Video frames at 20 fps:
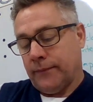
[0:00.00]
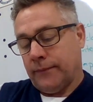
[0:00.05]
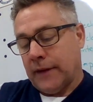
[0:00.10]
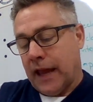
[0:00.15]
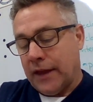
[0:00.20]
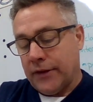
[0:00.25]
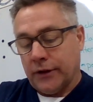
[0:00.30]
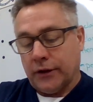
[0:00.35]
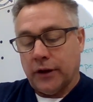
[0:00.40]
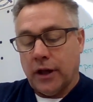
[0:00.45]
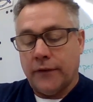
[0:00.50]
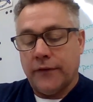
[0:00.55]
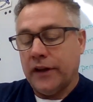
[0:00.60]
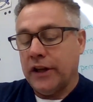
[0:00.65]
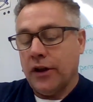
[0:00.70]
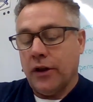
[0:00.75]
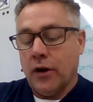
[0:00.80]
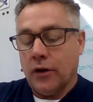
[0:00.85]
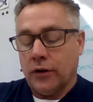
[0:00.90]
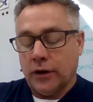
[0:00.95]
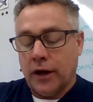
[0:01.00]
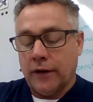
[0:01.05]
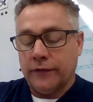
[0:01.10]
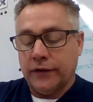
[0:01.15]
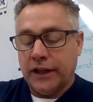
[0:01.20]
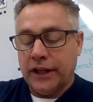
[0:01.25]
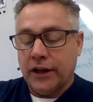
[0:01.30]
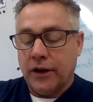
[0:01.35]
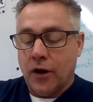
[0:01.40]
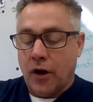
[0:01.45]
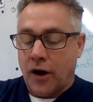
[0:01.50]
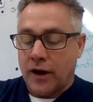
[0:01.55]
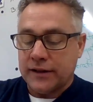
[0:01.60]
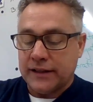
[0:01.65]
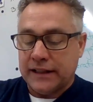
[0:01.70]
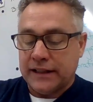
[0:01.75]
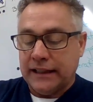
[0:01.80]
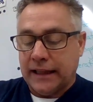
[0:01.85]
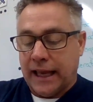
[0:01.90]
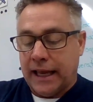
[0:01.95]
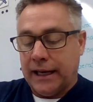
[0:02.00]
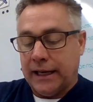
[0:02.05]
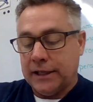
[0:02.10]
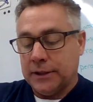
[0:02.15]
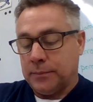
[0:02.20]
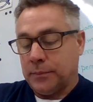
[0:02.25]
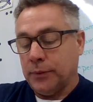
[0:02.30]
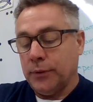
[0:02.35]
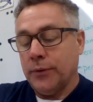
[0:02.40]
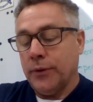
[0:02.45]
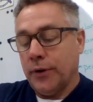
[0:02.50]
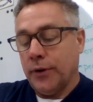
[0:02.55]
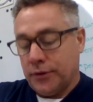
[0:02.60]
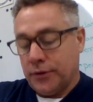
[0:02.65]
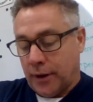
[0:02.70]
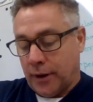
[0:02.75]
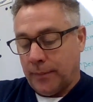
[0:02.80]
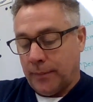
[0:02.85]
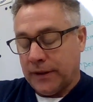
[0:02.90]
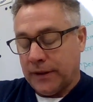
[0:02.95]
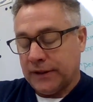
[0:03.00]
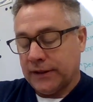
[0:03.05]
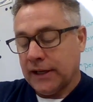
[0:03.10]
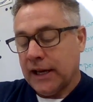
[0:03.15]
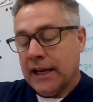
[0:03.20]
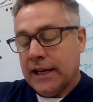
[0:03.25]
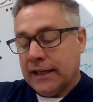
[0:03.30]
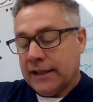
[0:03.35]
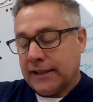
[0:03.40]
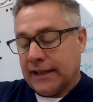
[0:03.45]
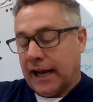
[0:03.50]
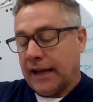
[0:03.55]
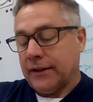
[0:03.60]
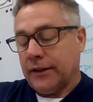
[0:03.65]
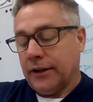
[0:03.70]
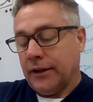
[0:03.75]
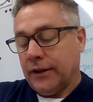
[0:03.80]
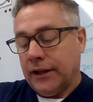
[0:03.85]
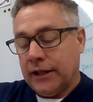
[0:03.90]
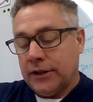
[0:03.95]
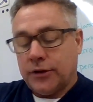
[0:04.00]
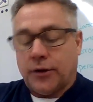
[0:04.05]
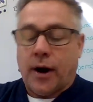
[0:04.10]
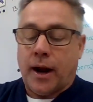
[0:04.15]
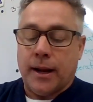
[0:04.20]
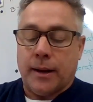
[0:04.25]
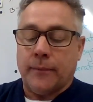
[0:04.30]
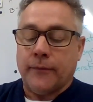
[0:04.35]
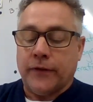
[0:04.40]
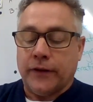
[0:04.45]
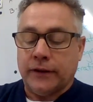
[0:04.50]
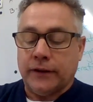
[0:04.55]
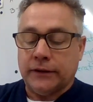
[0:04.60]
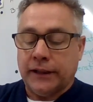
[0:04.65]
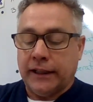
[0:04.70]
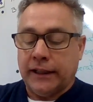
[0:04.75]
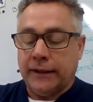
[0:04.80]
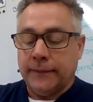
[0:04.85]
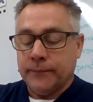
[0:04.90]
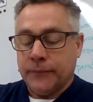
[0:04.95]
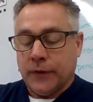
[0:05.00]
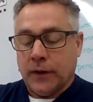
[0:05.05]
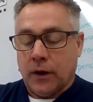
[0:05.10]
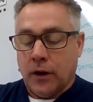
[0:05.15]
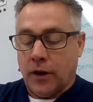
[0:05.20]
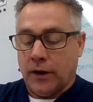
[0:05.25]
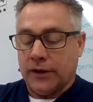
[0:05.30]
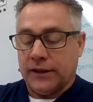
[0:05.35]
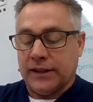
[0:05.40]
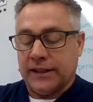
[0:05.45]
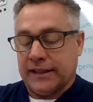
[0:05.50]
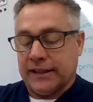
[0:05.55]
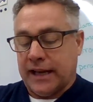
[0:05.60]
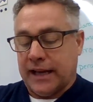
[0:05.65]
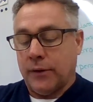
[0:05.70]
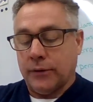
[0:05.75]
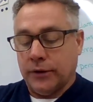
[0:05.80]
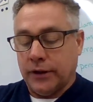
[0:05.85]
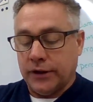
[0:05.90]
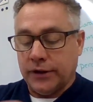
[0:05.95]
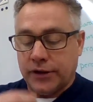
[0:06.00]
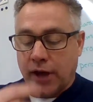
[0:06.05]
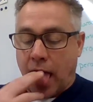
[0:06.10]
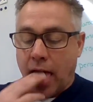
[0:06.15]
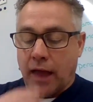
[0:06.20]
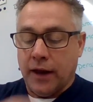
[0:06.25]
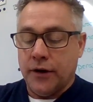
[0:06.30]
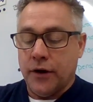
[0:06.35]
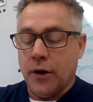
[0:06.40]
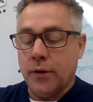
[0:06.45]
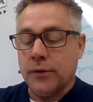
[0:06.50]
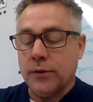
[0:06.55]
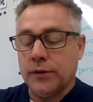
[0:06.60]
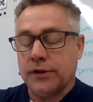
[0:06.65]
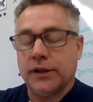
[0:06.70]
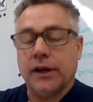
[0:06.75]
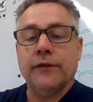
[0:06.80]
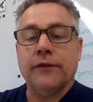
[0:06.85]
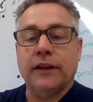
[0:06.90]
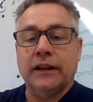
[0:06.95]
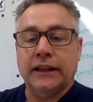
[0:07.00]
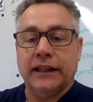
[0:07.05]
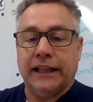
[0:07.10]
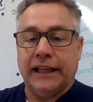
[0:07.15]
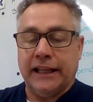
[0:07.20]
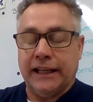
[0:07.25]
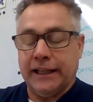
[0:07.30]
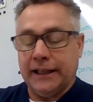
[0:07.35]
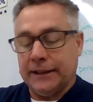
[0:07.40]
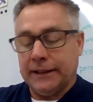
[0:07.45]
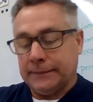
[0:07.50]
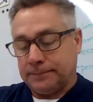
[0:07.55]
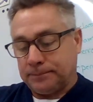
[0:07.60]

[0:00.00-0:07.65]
And the lovely gauzy ladies blew their trumpets, silently, triumphantly, on soundless notes of glee.